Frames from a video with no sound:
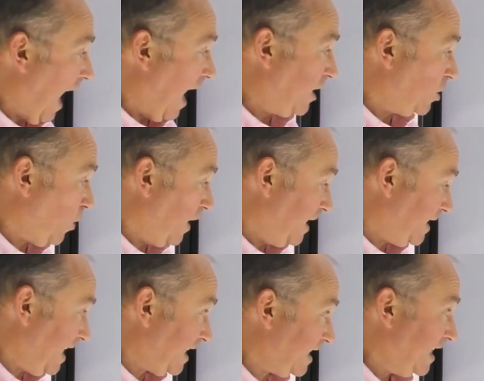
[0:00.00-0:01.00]
and
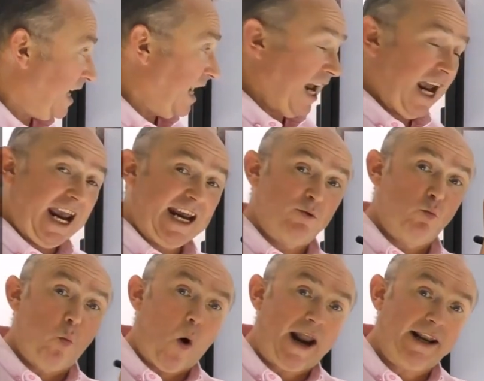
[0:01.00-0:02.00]
26 is
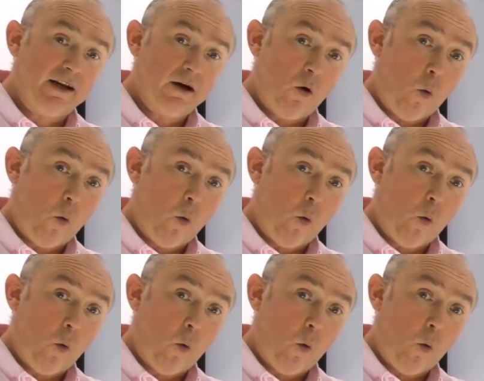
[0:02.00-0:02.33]
one